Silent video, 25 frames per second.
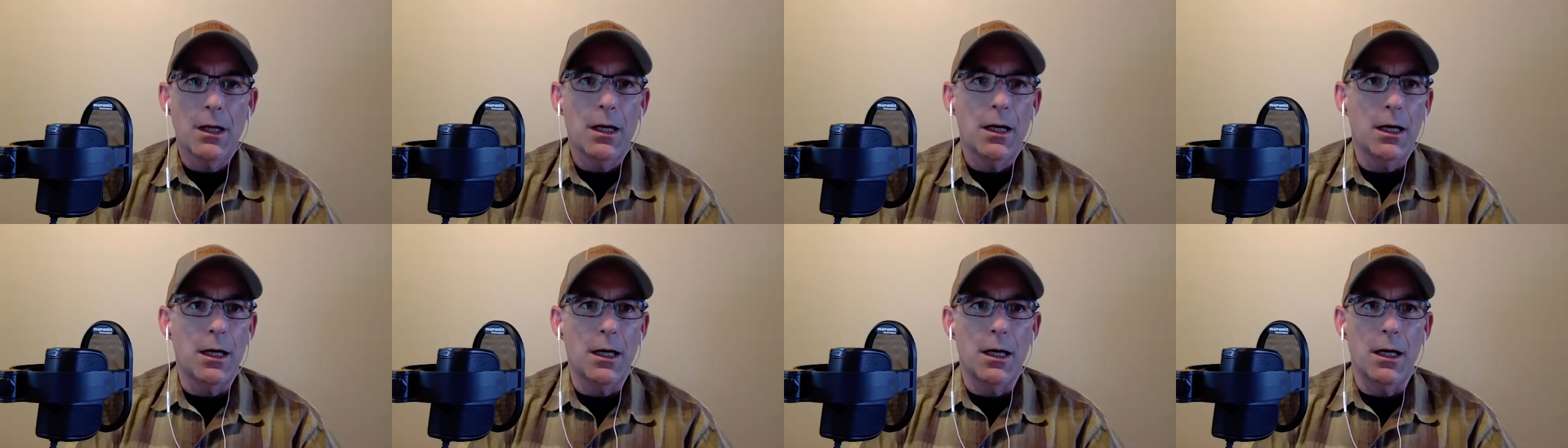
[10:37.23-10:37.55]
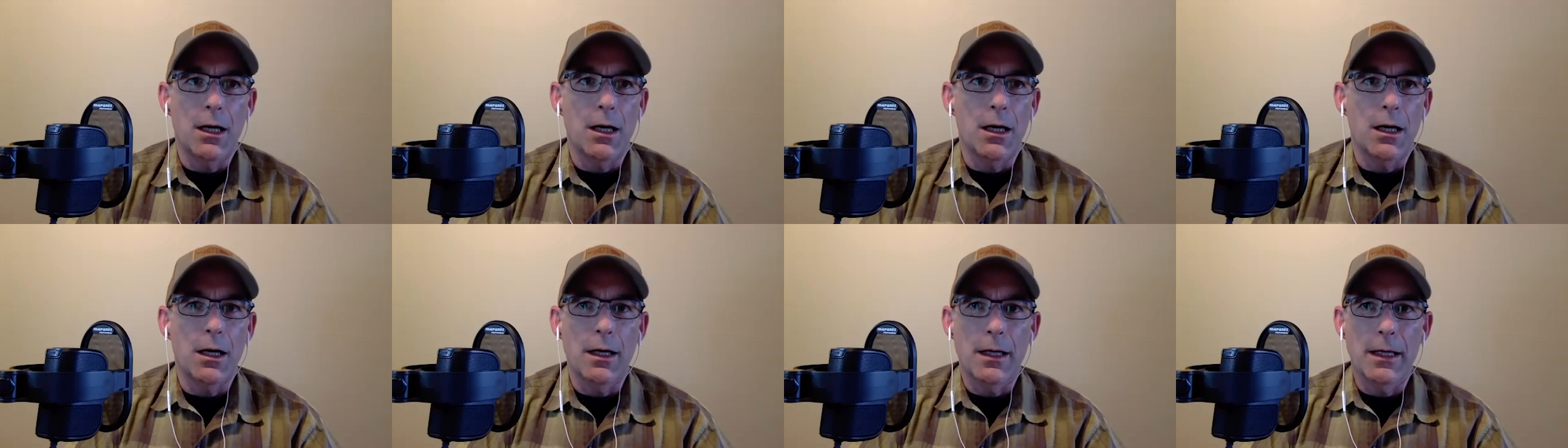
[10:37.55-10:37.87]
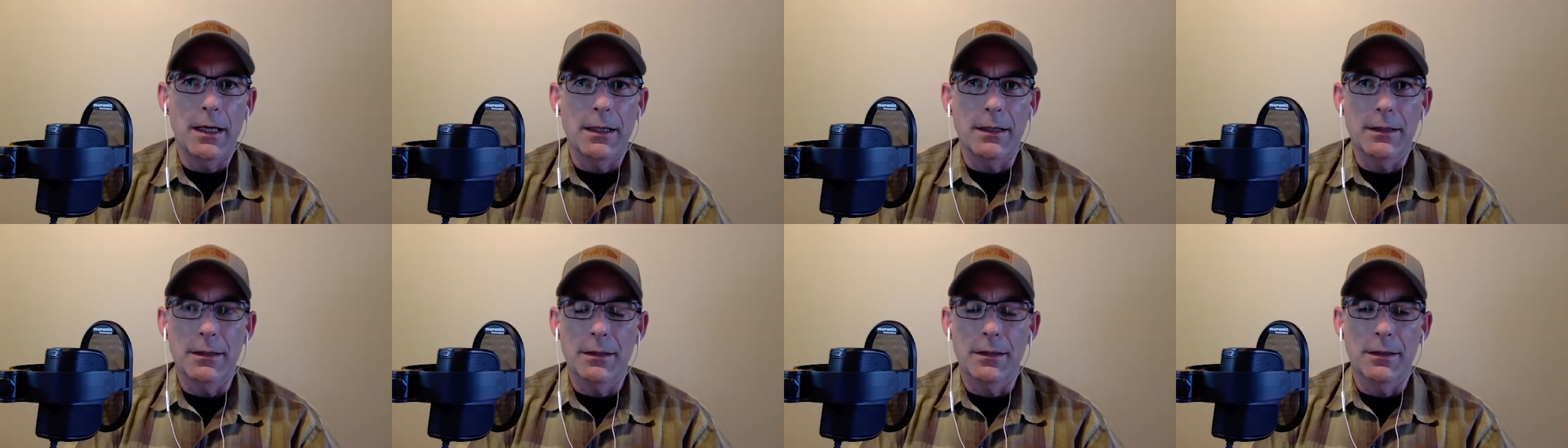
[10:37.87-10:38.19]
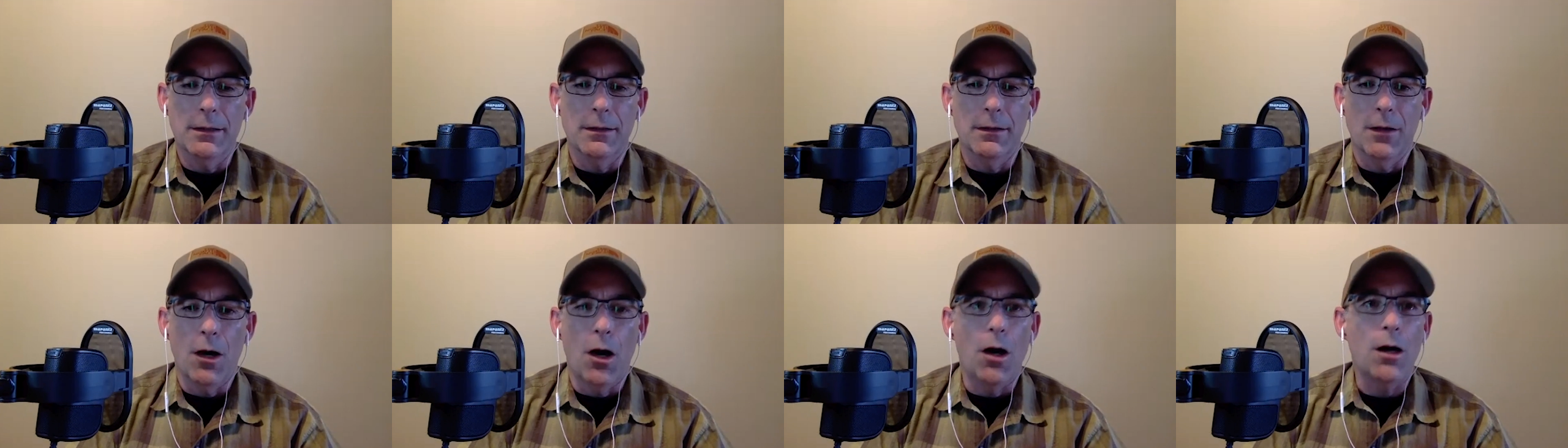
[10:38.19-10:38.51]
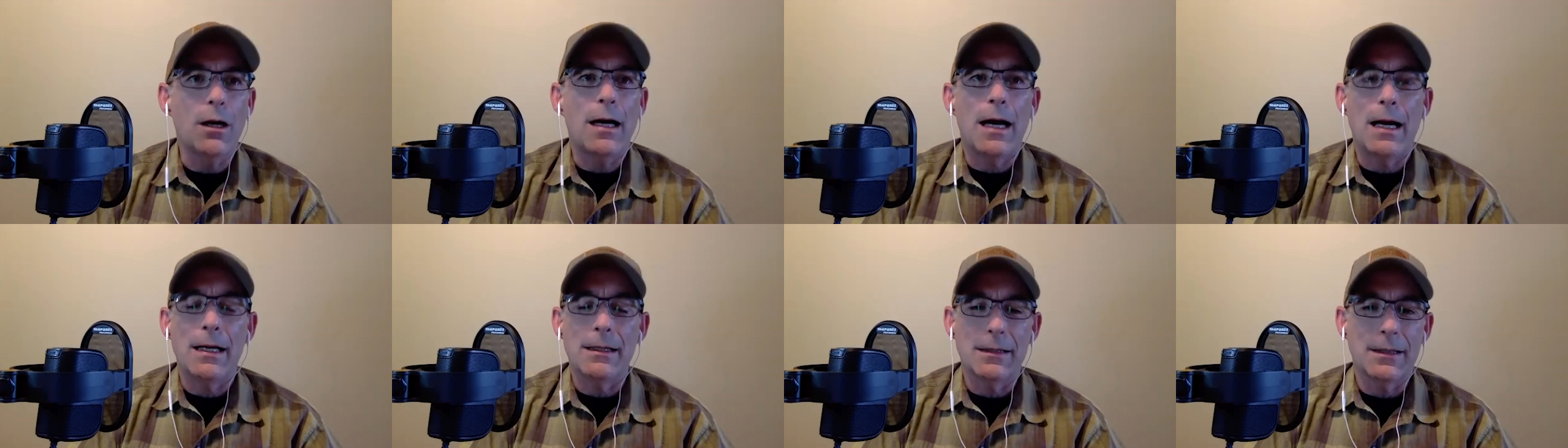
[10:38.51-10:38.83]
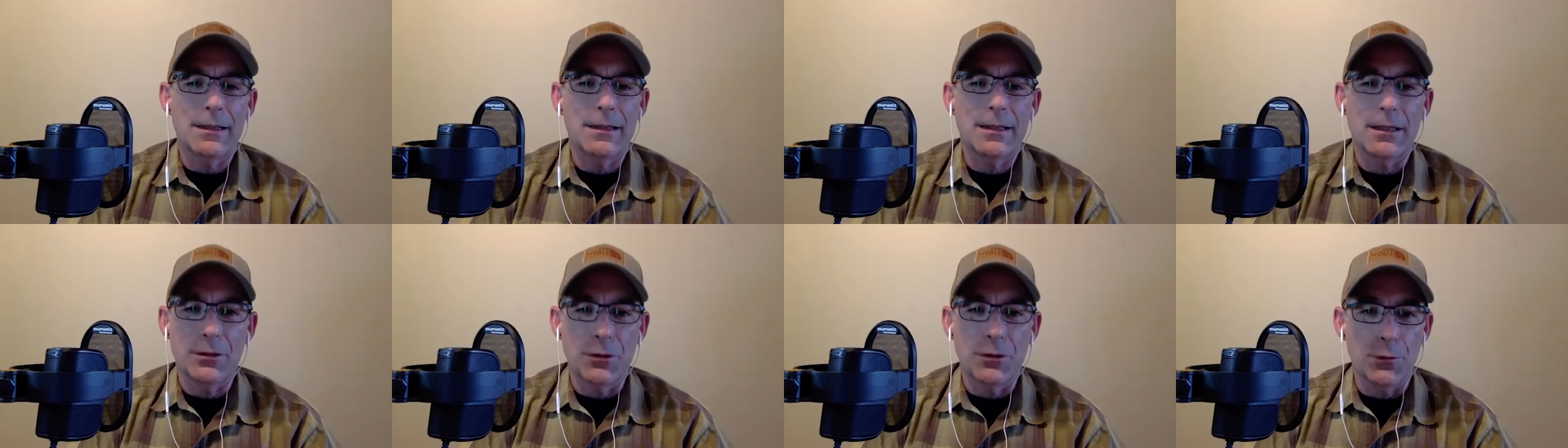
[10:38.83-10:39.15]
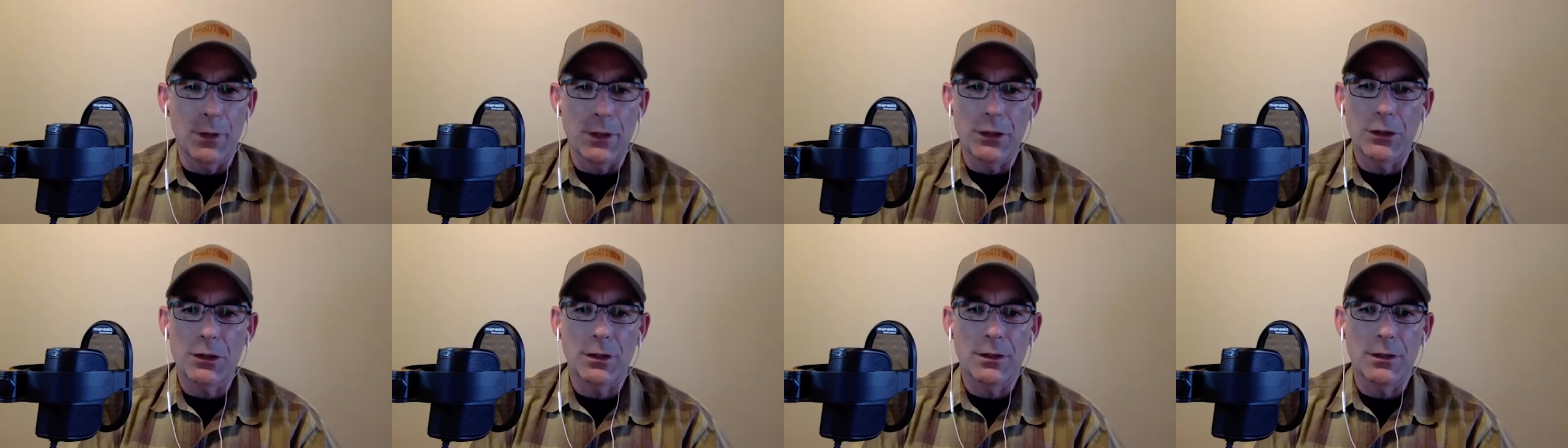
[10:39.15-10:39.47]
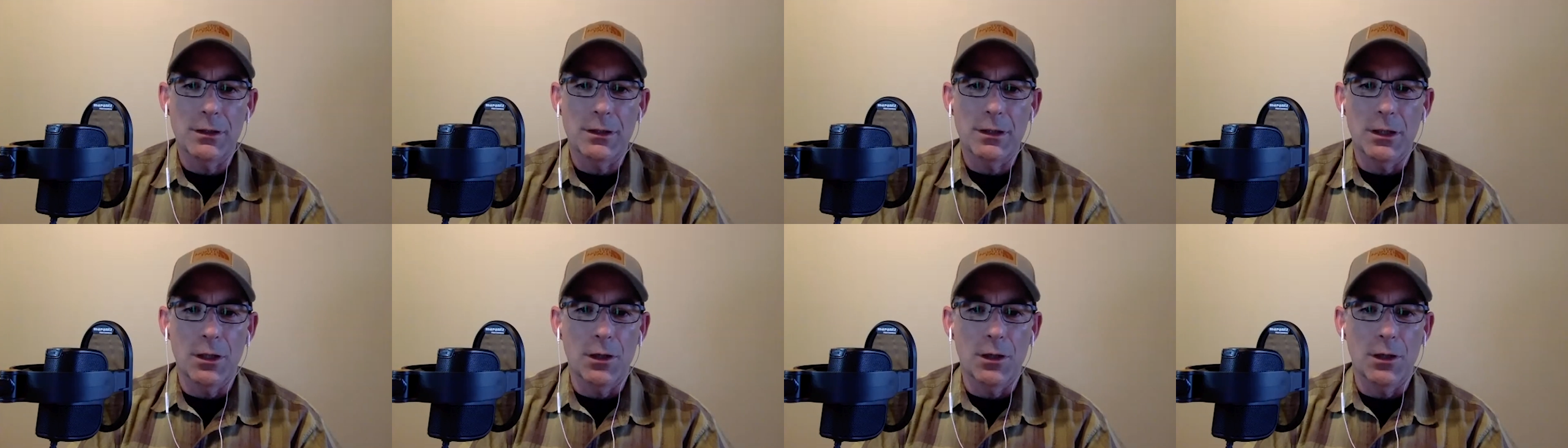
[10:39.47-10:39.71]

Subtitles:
in all kinds of situations,